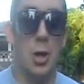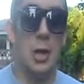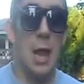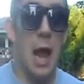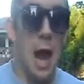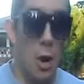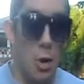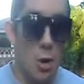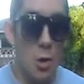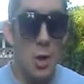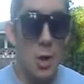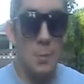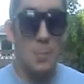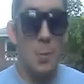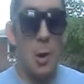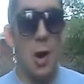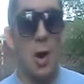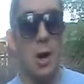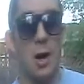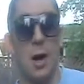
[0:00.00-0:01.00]

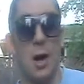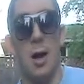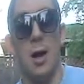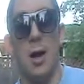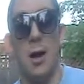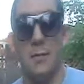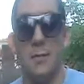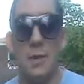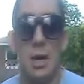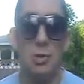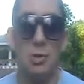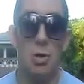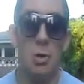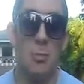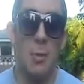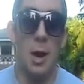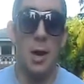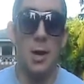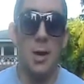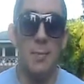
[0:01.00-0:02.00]
narrowest part of
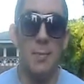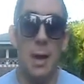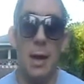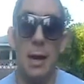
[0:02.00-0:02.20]
Central America,